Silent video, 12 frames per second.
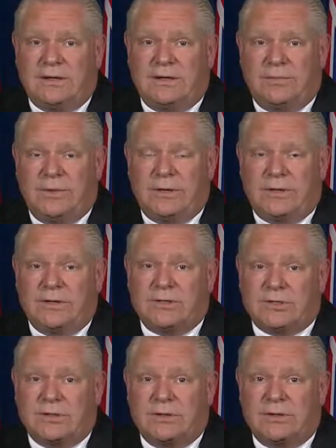to be a good
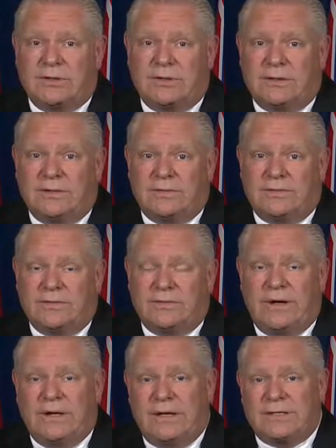steward of the
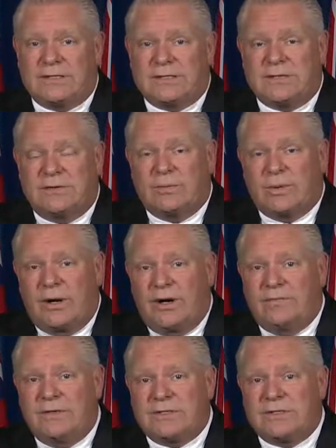finances of the
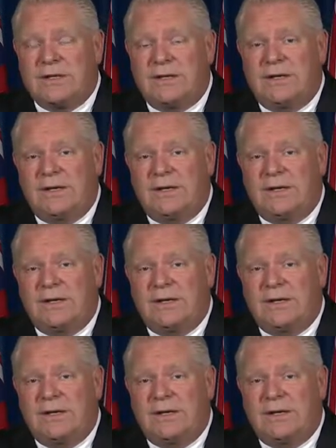province.